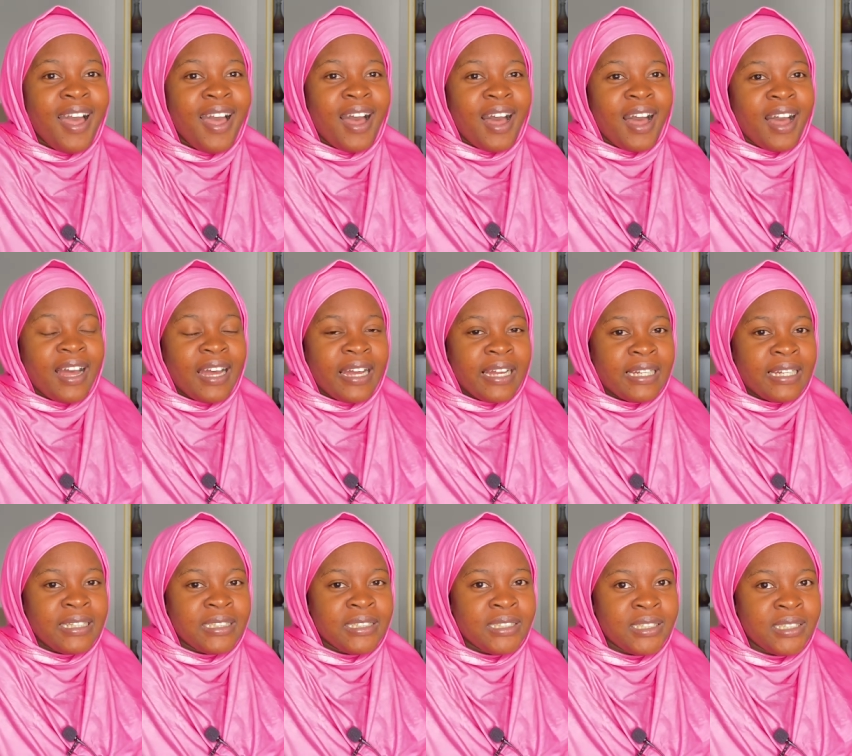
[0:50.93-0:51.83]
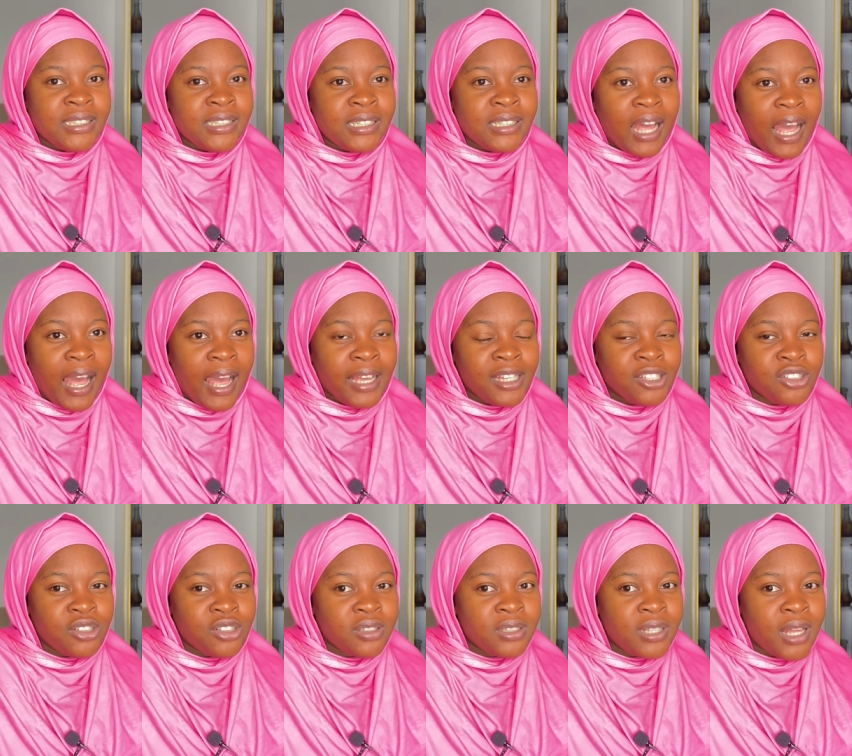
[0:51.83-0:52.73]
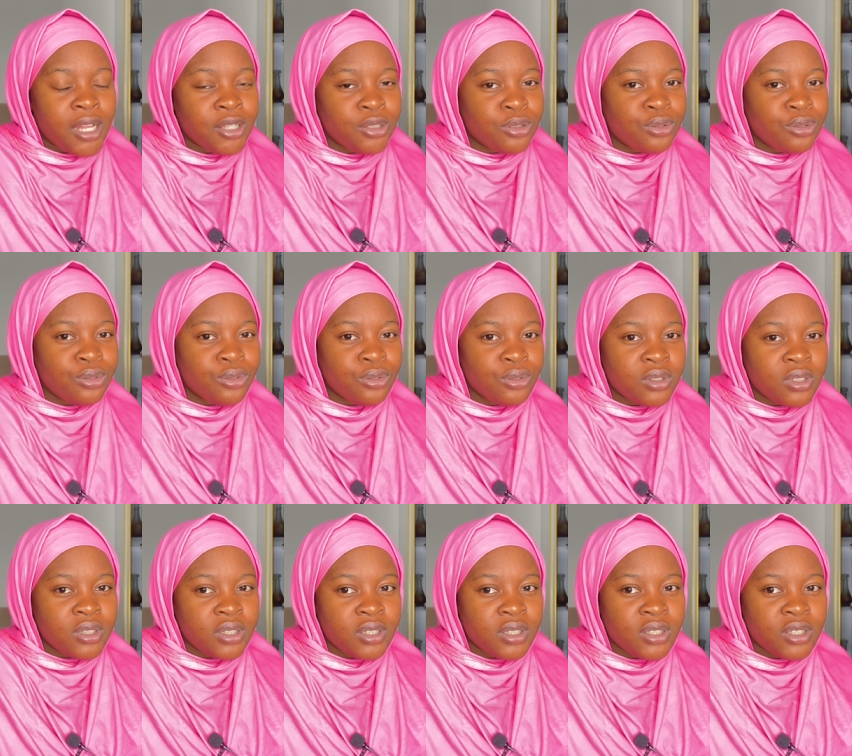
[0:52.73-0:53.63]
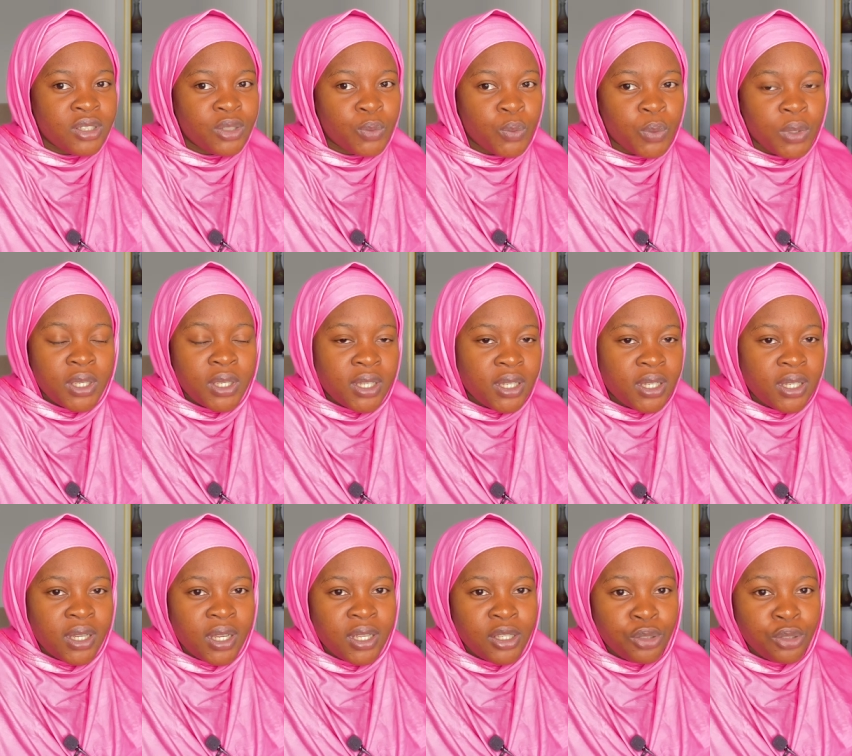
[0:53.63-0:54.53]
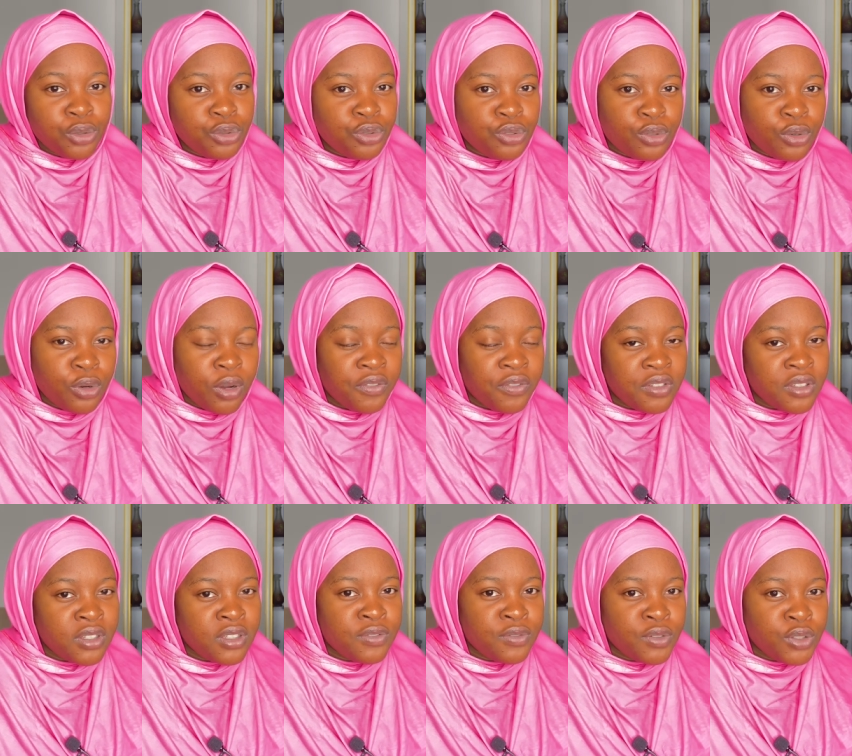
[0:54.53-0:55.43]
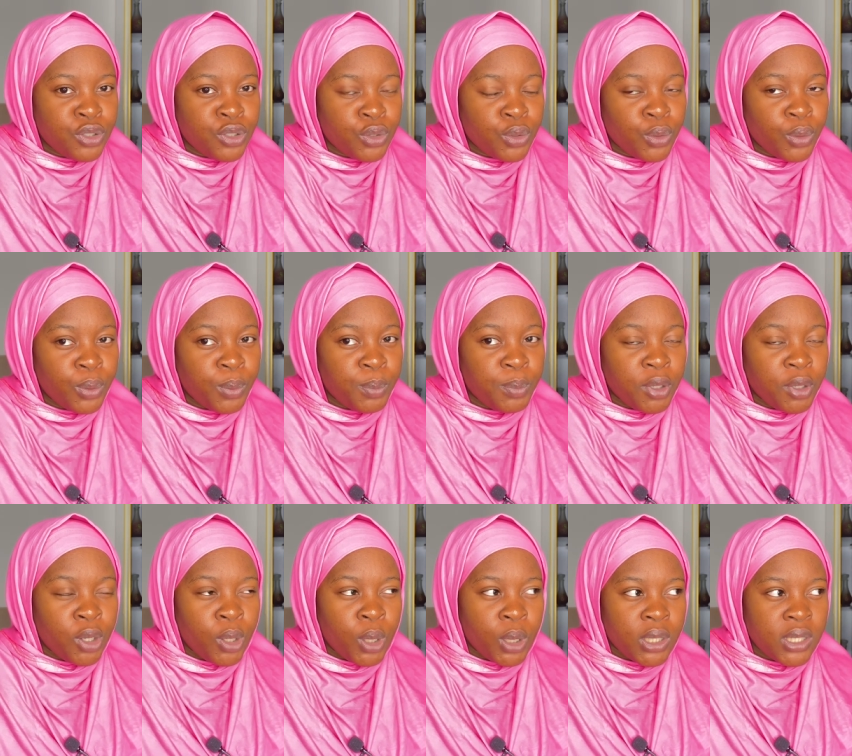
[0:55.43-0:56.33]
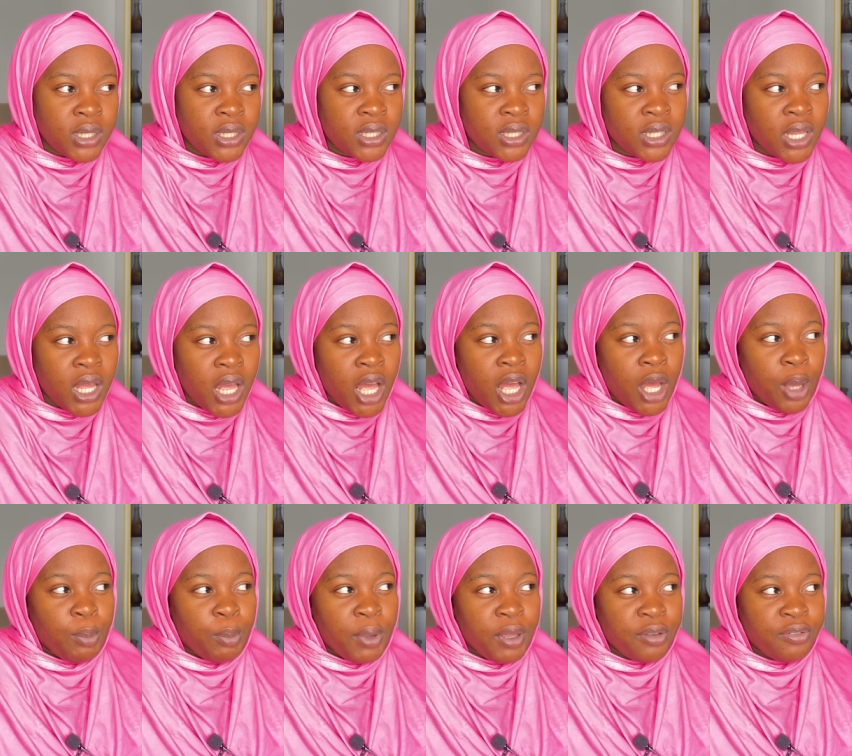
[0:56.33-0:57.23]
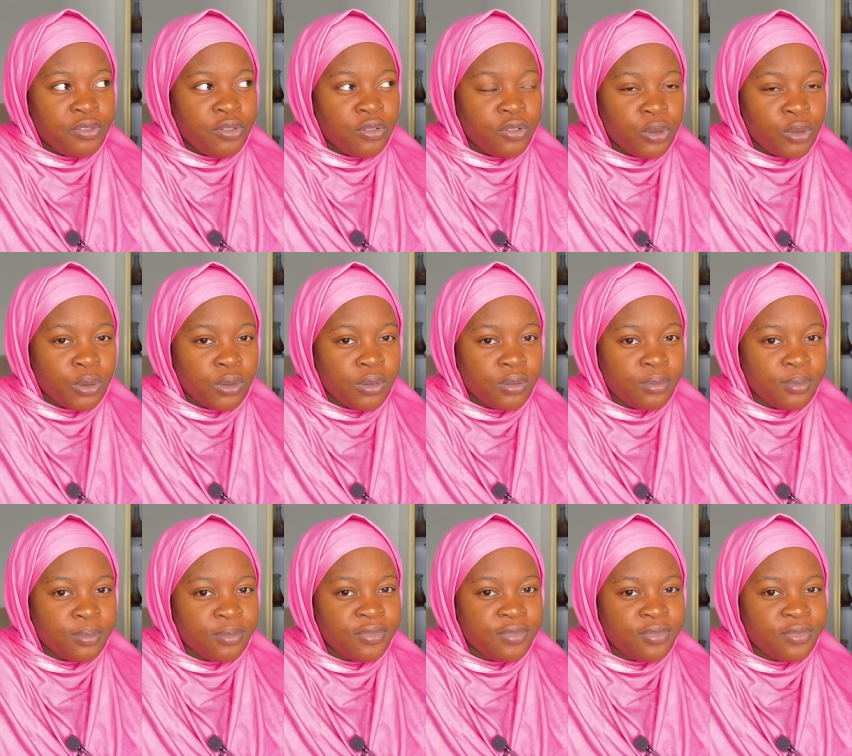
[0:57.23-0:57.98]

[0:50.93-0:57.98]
and i just had to do this quick intro of this video because my phone